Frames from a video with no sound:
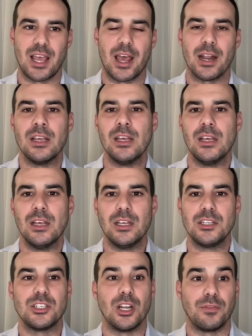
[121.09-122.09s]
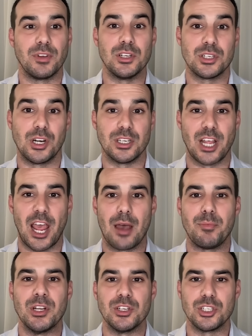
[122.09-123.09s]
that, stuff can start to
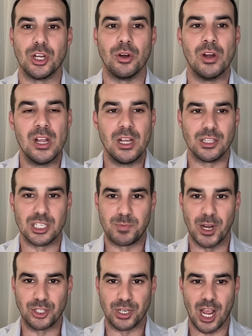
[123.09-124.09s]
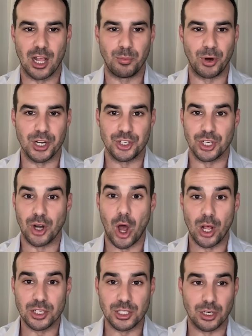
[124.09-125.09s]
happen. So the Spektra calibration
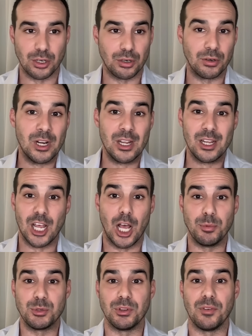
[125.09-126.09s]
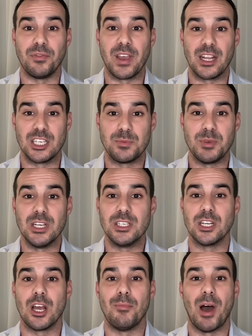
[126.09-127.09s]
also helps with the fan speed to
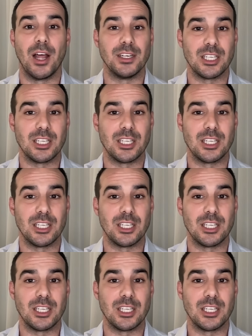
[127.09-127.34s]
come on